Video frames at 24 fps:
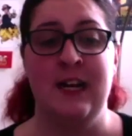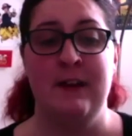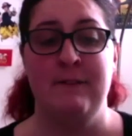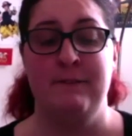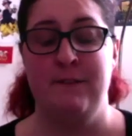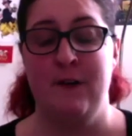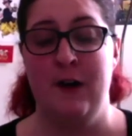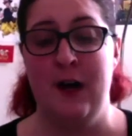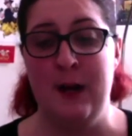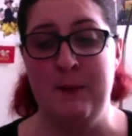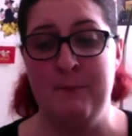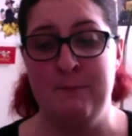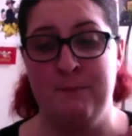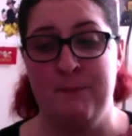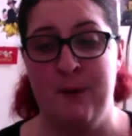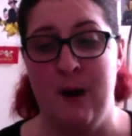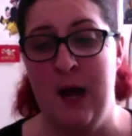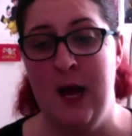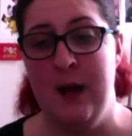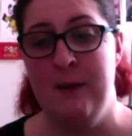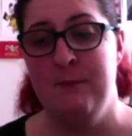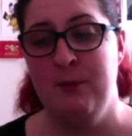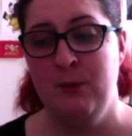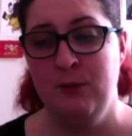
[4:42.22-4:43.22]
if I
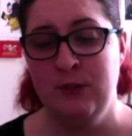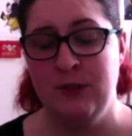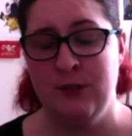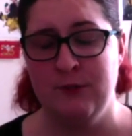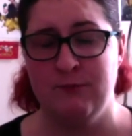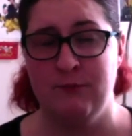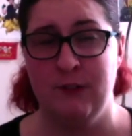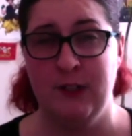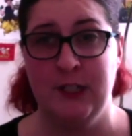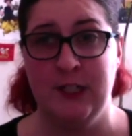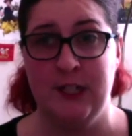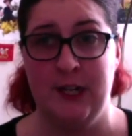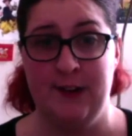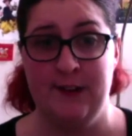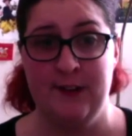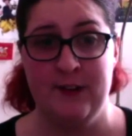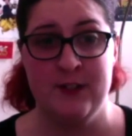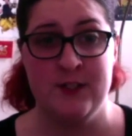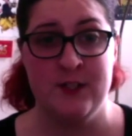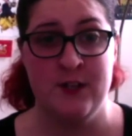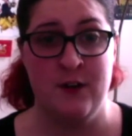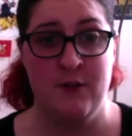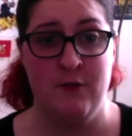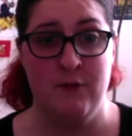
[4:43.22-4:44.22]
buy a book,
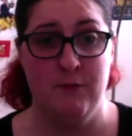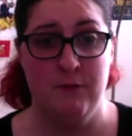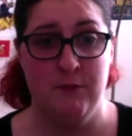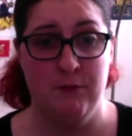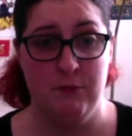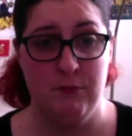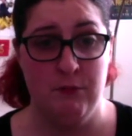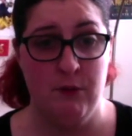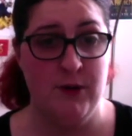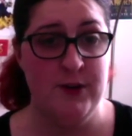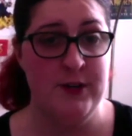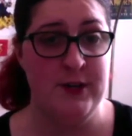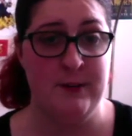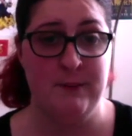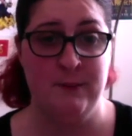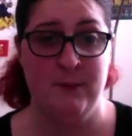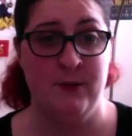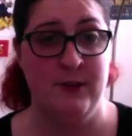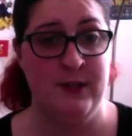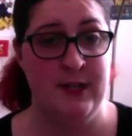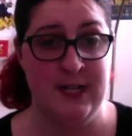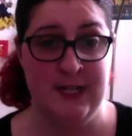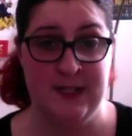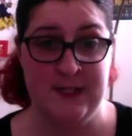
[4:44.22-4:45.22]
regardless of what
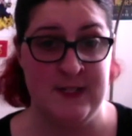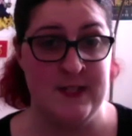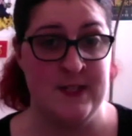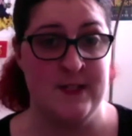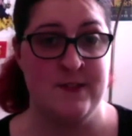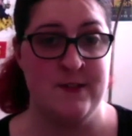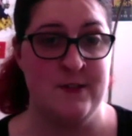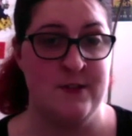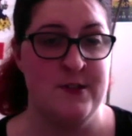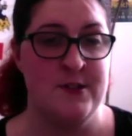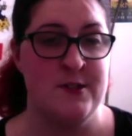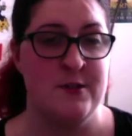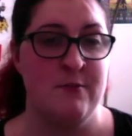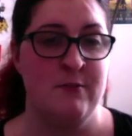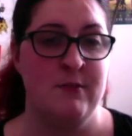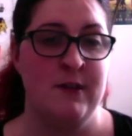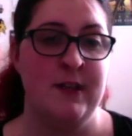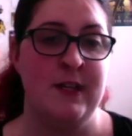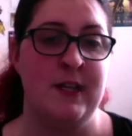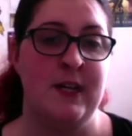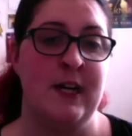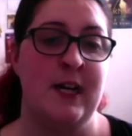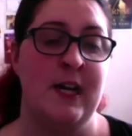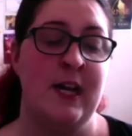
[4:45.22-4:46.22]
number it is in the series,
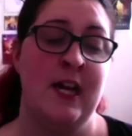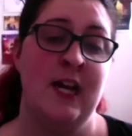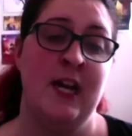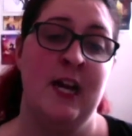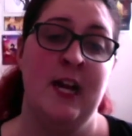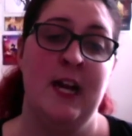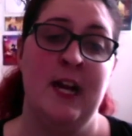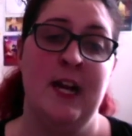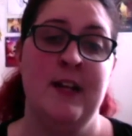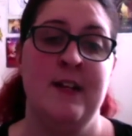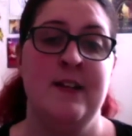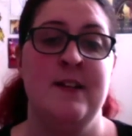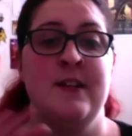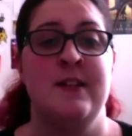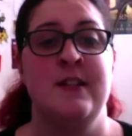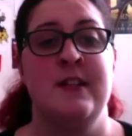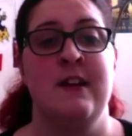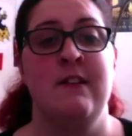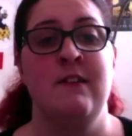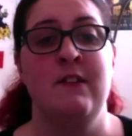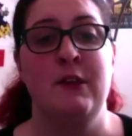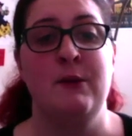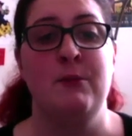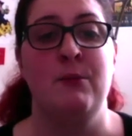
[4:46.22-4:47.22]
whether it's the
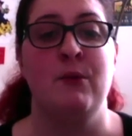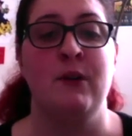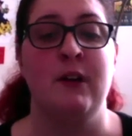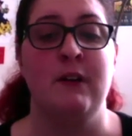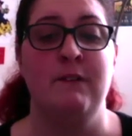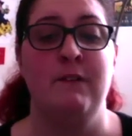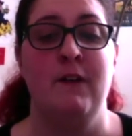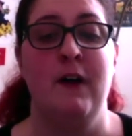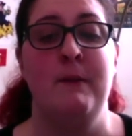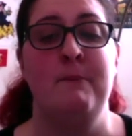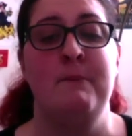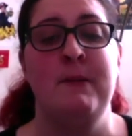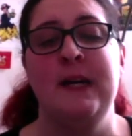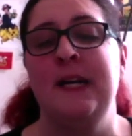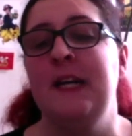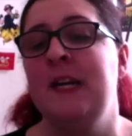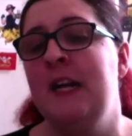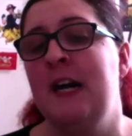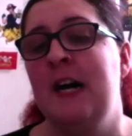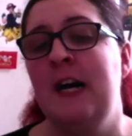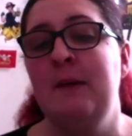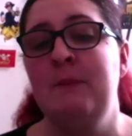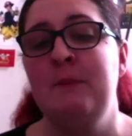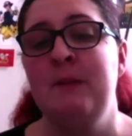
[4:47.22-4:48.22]
seventh book, if I pick it
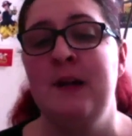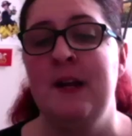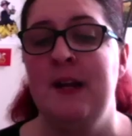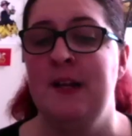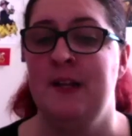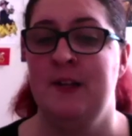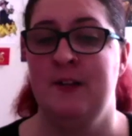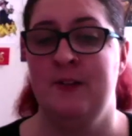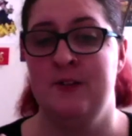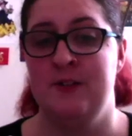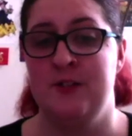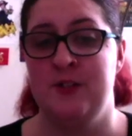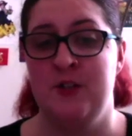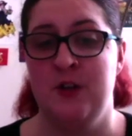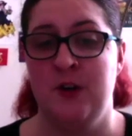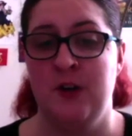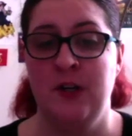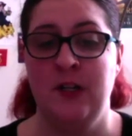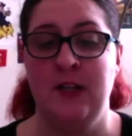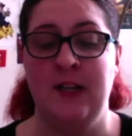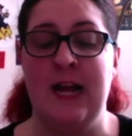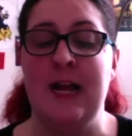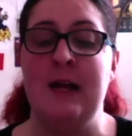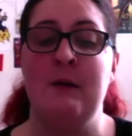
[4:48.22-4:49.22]
up and there is no
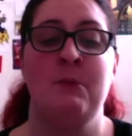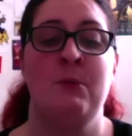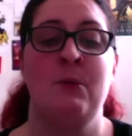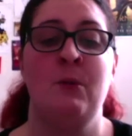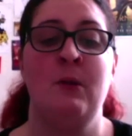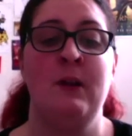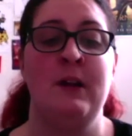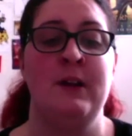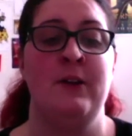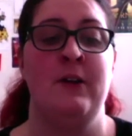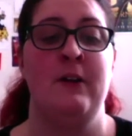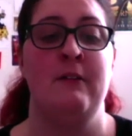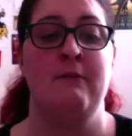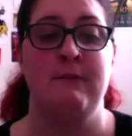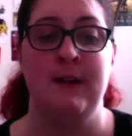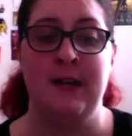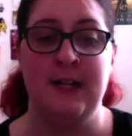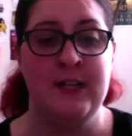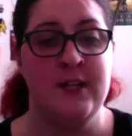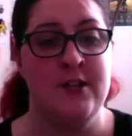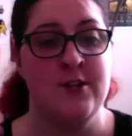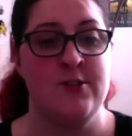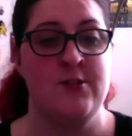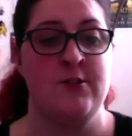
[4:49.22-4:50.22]
label and I
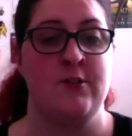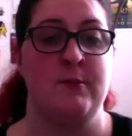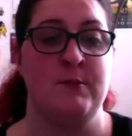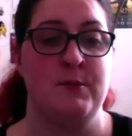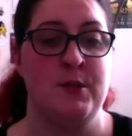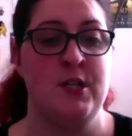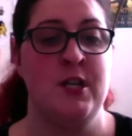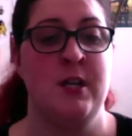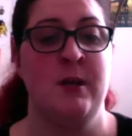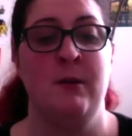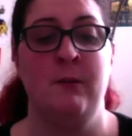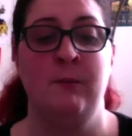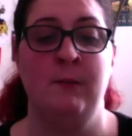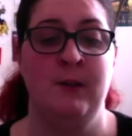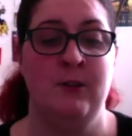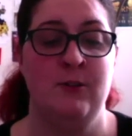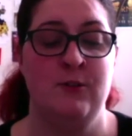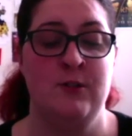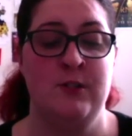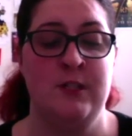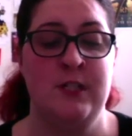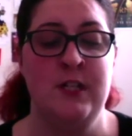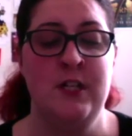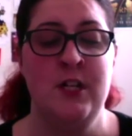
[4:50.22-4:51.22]
read the description and I'm
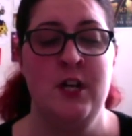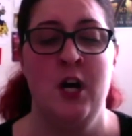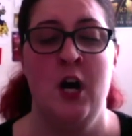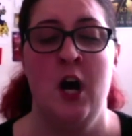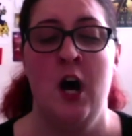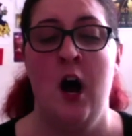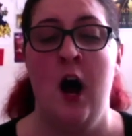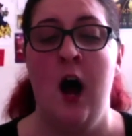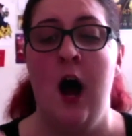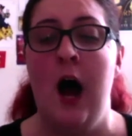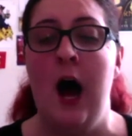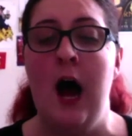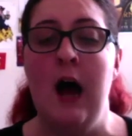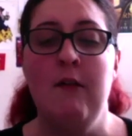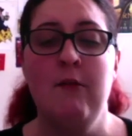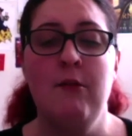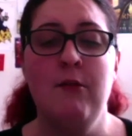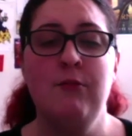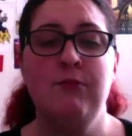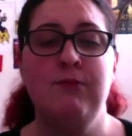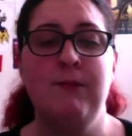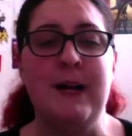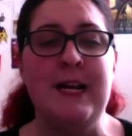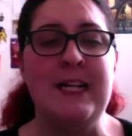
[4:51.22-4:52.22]
interested, I
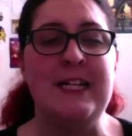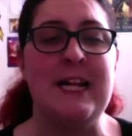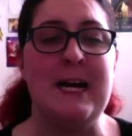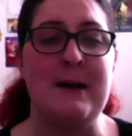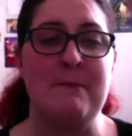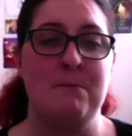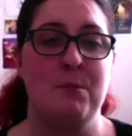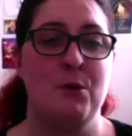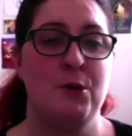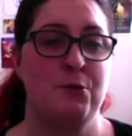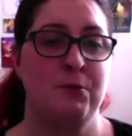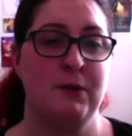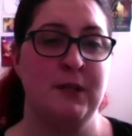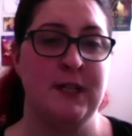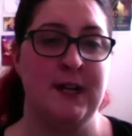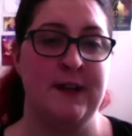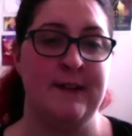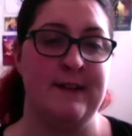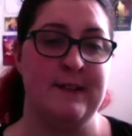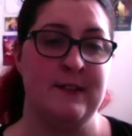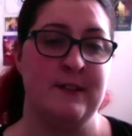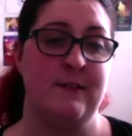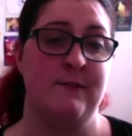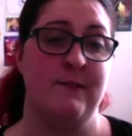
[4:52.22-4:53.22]
will read that book
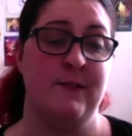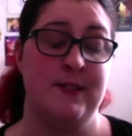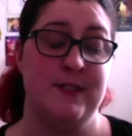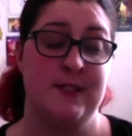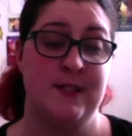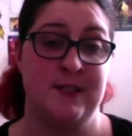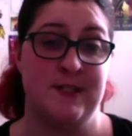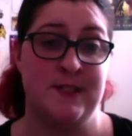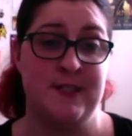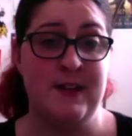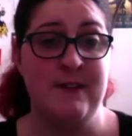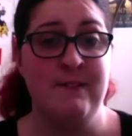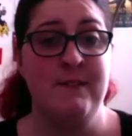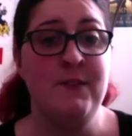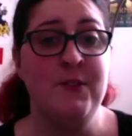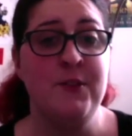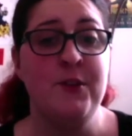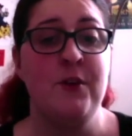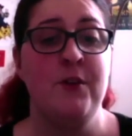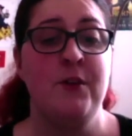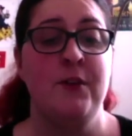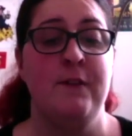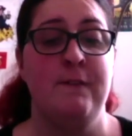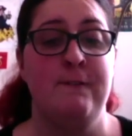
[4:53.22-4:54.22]
regardless if it's the seventh
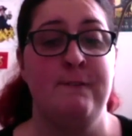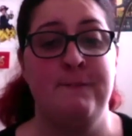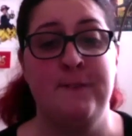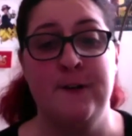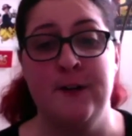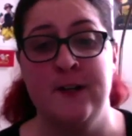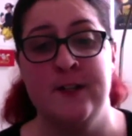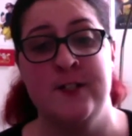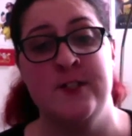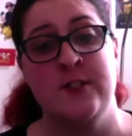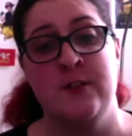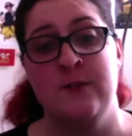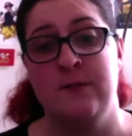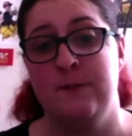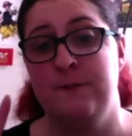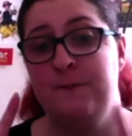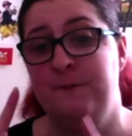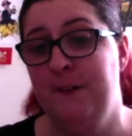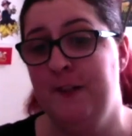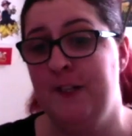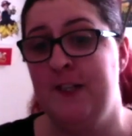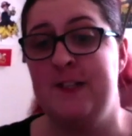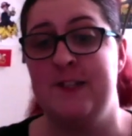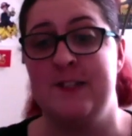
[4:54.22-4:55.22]
or the first,
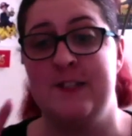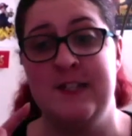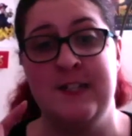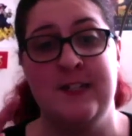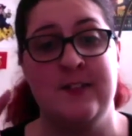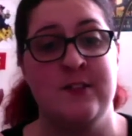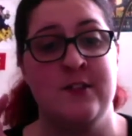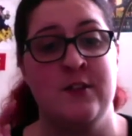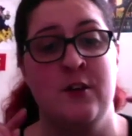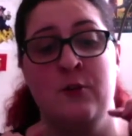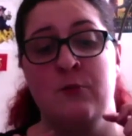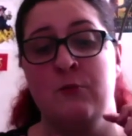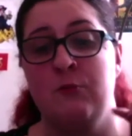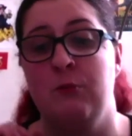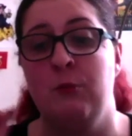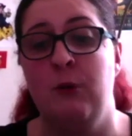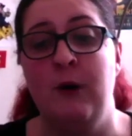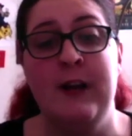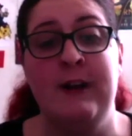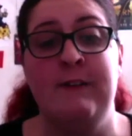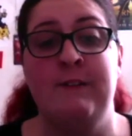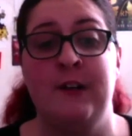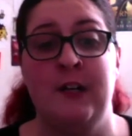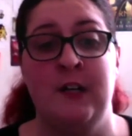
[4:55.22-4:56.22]
fifth, sixth,
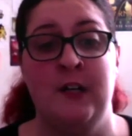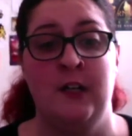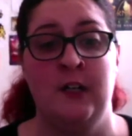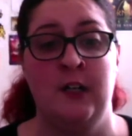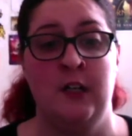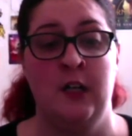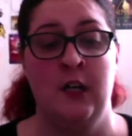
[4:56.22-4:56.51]
whatever.